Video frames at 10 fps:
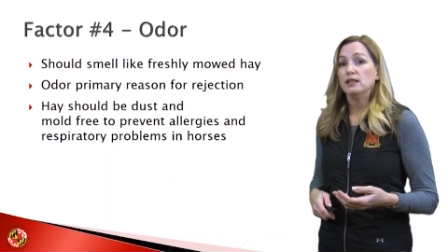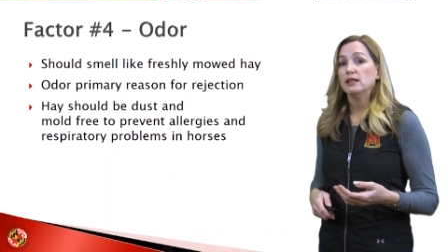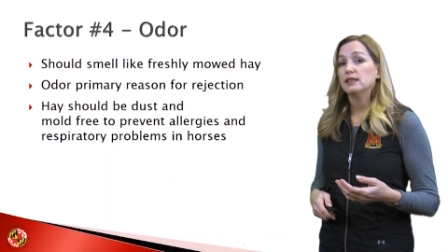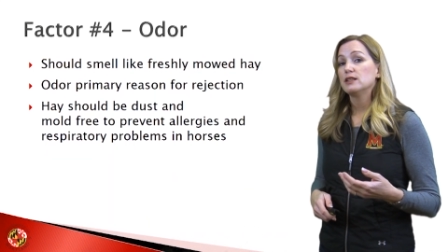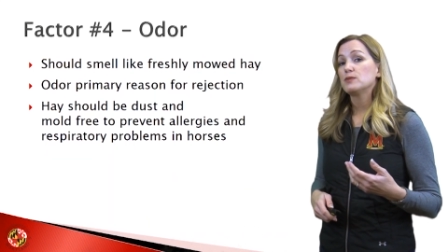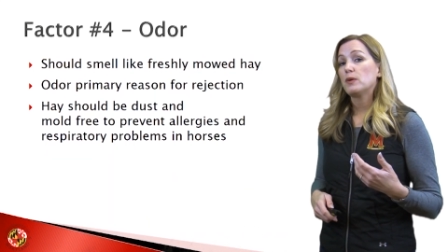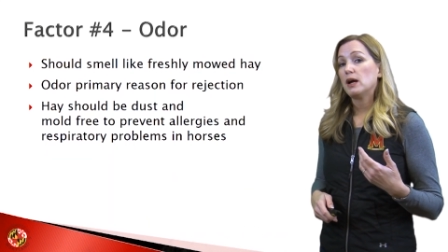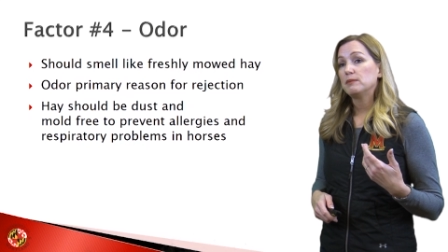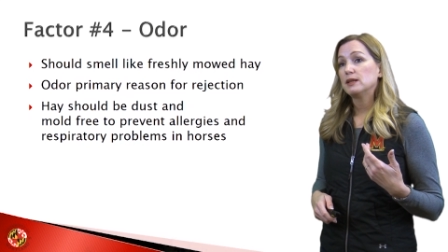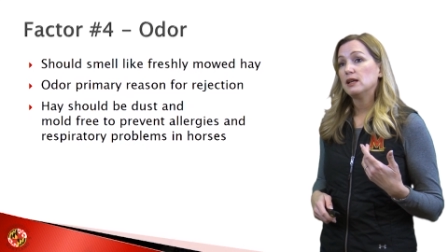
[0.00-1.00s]
It is
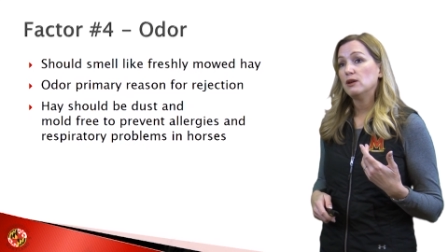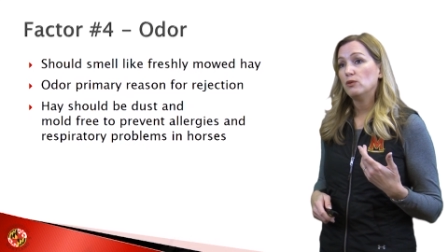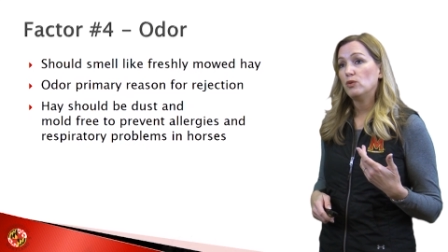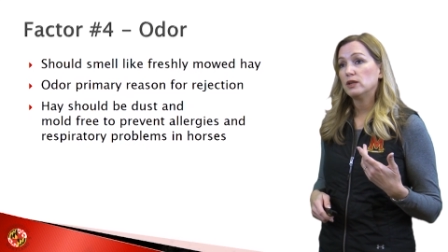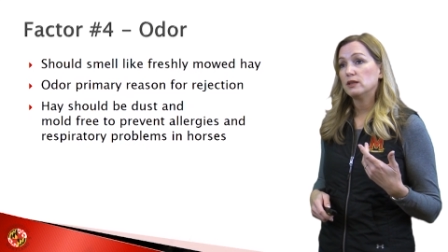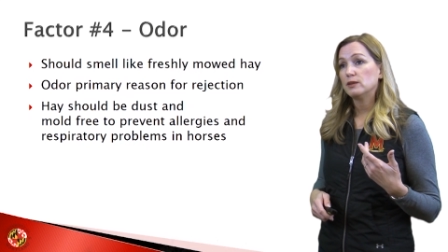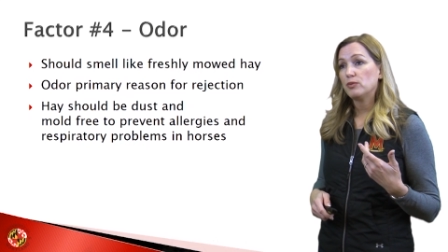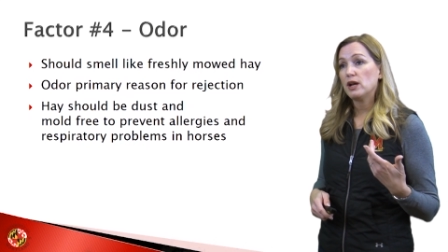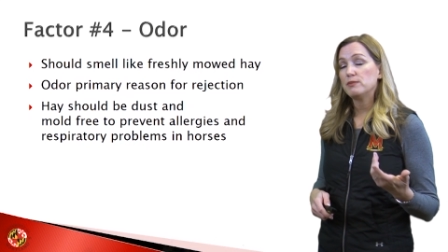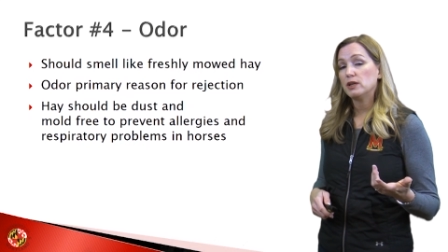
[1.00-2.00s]
probably one of the
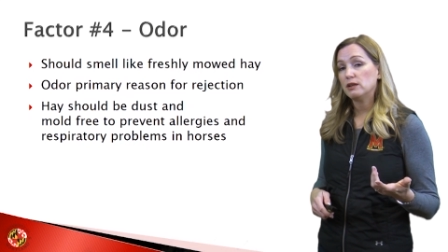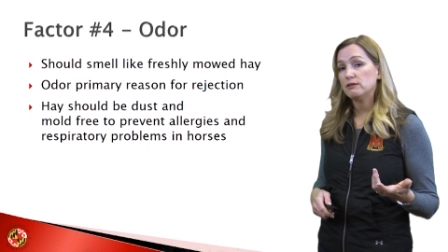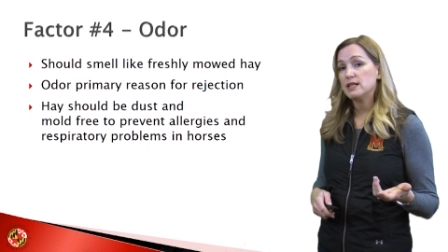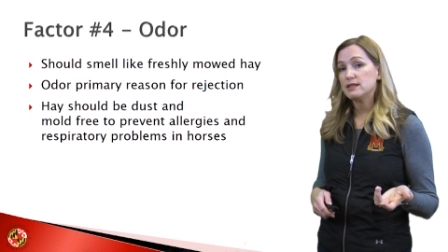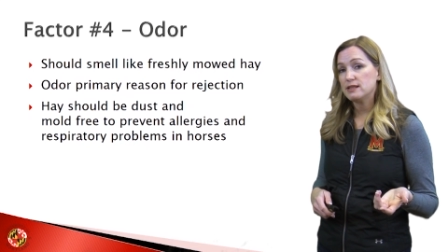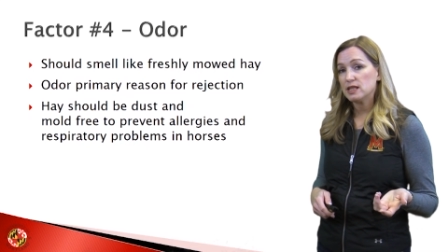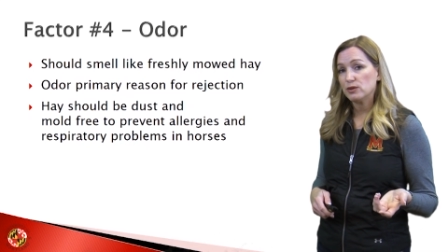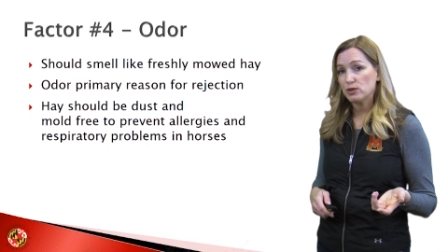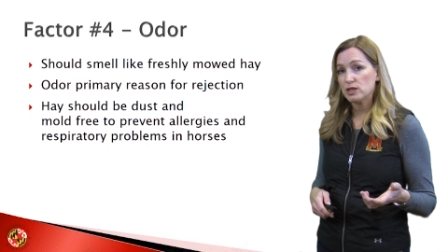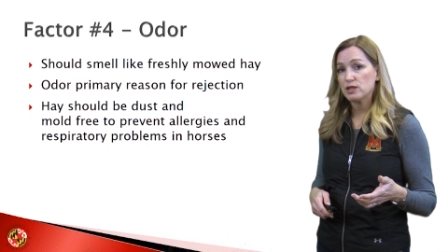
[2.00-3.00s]
primary reasons that
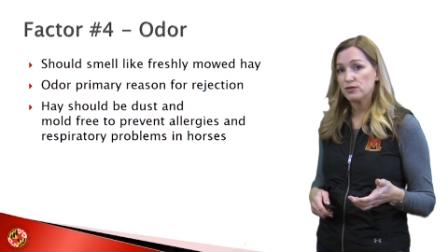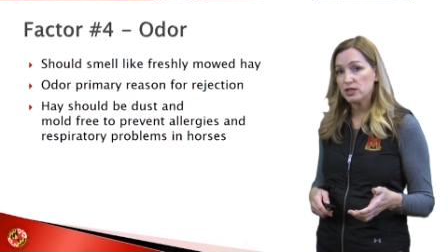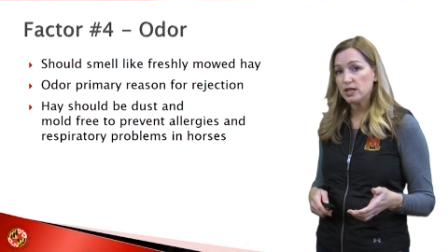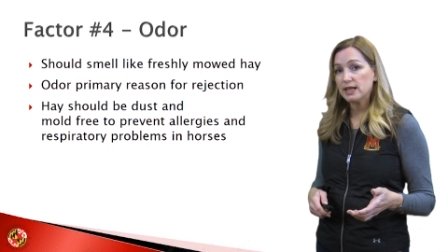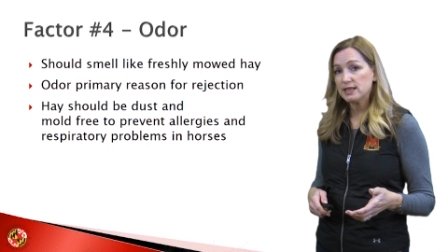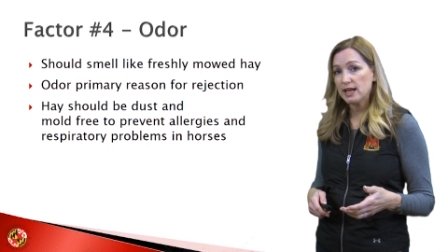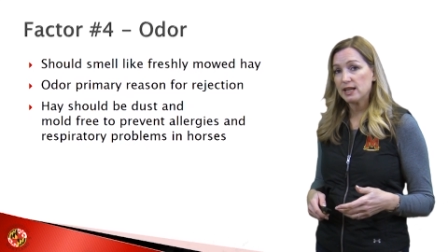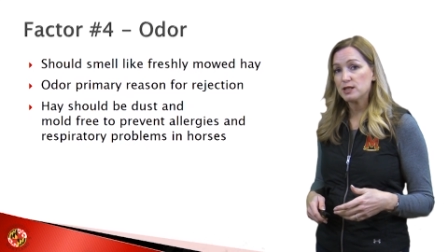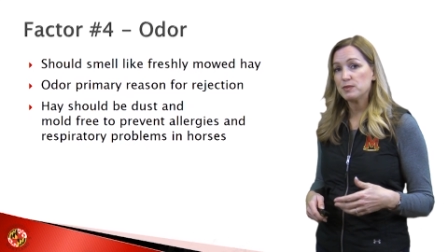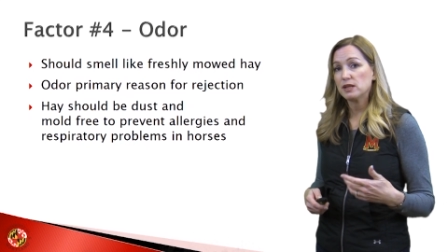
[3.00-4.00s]
horses reject hay
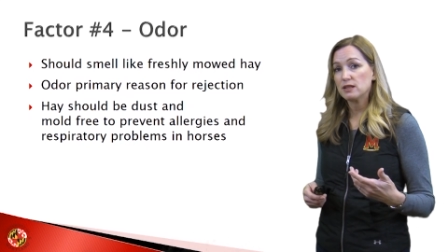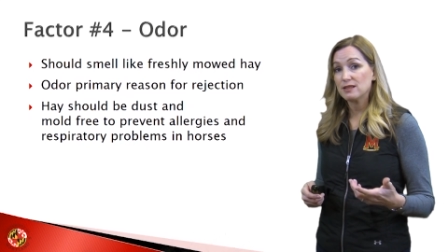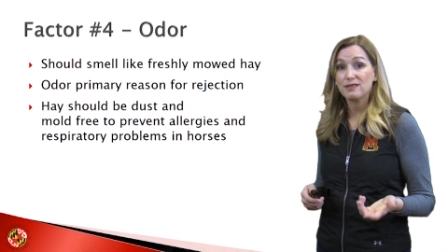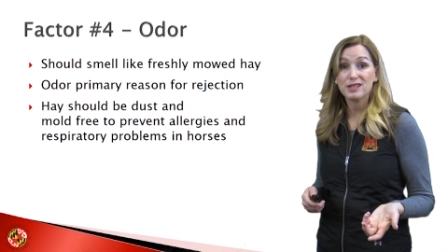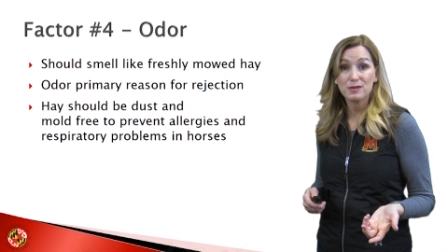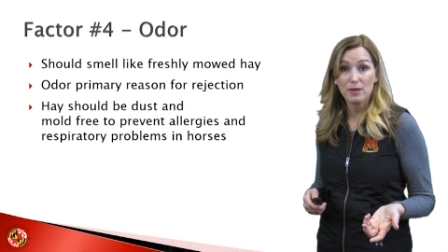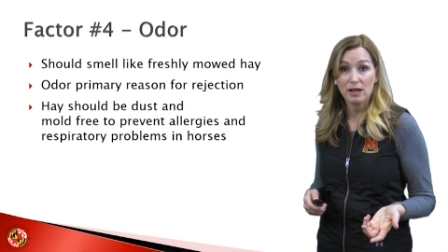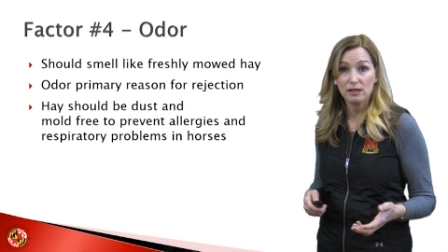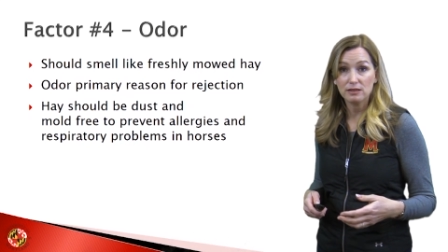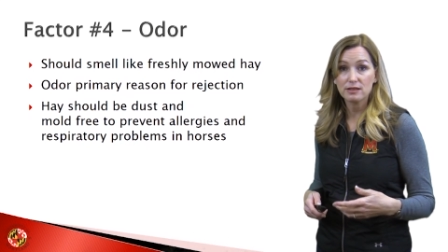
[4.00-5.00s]
is because of the smell.